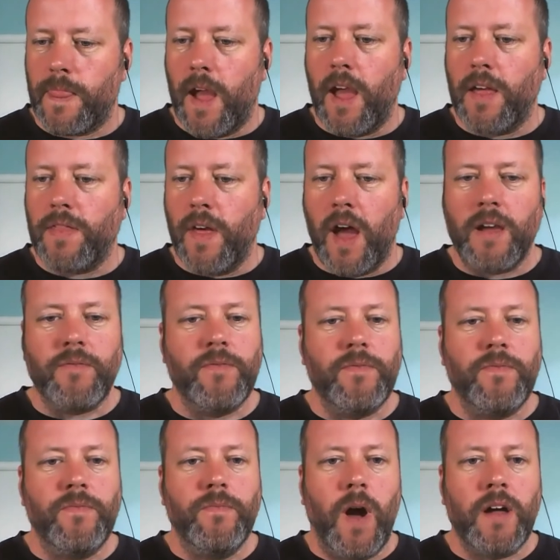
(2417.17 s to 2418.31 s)
I
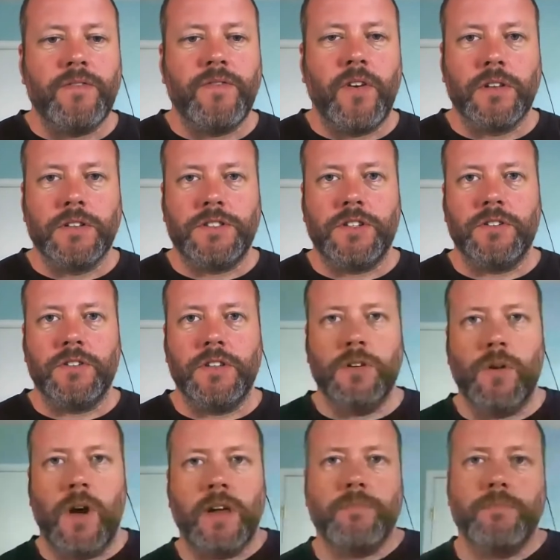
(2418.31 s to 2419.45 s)
volunteer
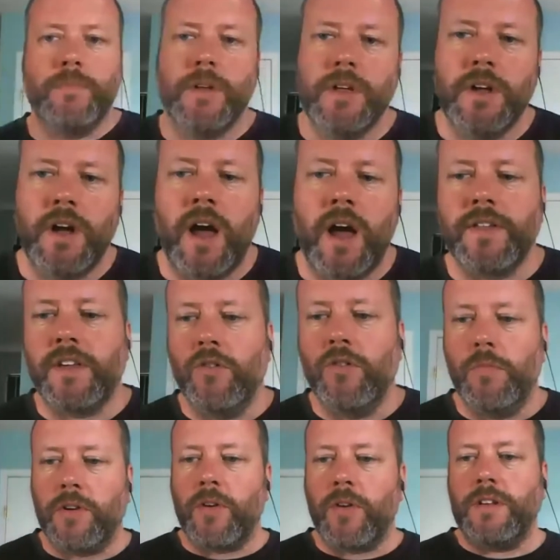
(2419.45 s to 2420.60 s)
you. I think you would
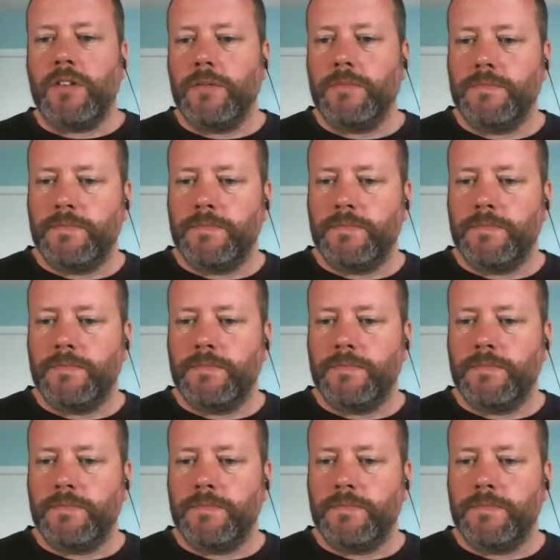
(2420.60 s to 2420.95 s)
be great.